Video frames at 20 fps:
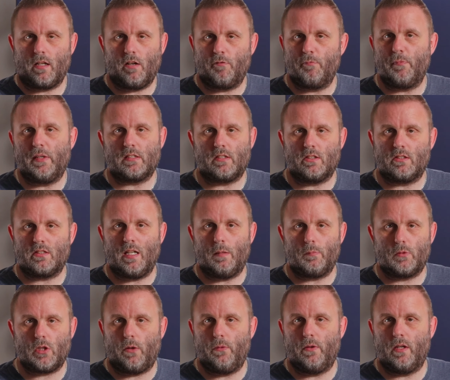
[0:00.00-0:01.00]
and I've missed a step
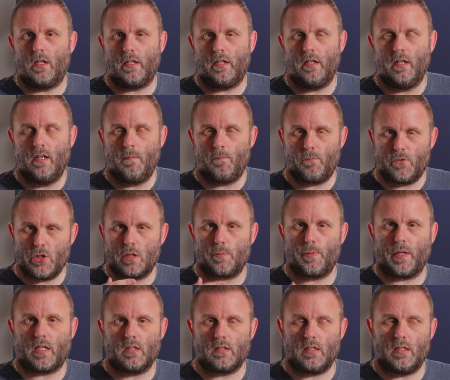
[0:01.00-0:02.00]
totally, just
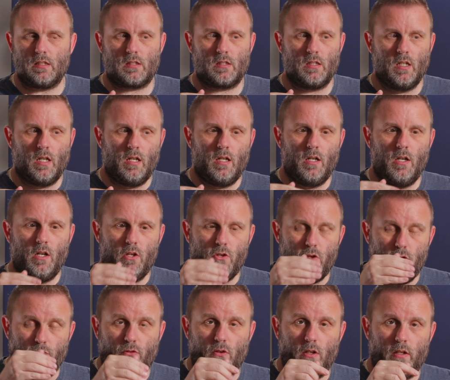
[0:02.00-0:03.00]
because
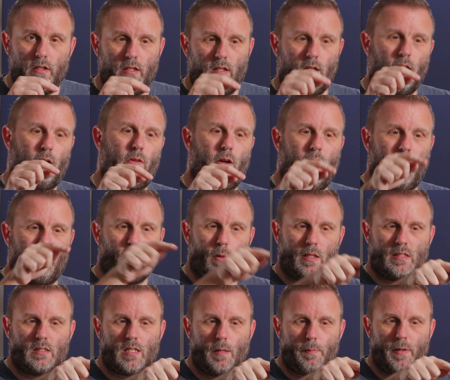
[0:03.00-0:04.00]
like they'll have
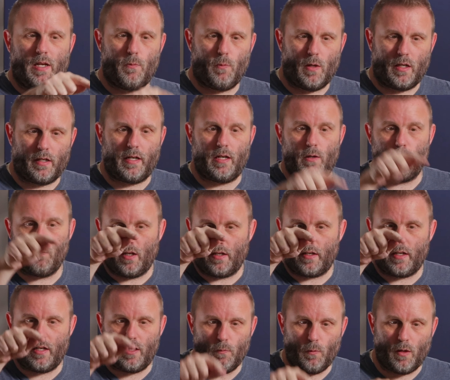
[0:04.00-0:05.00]
one step here, one here, one
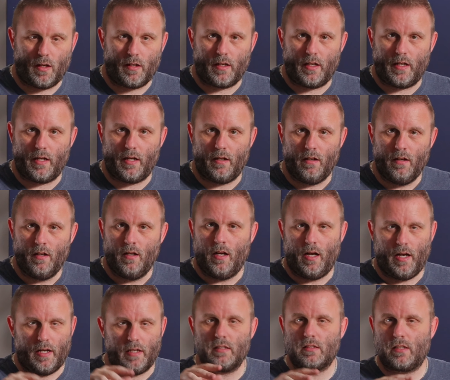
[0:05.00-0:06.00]
here, one here,
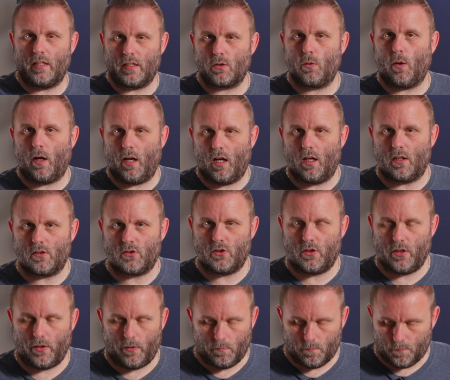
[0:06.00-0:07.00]
and it's quite hard to
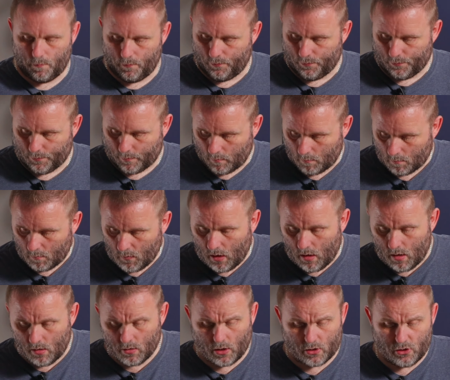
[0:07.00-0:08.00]
do.
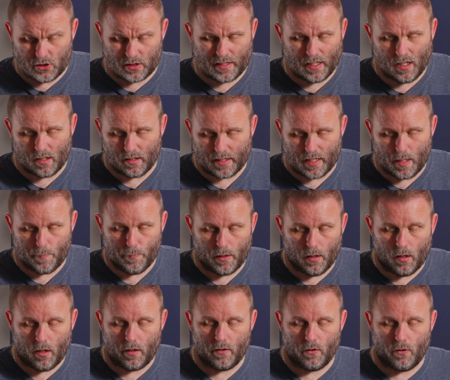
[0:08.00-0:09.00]
So just kind of keep an
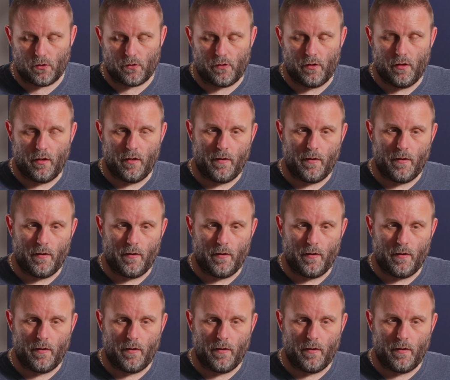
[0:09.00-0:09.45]
eye on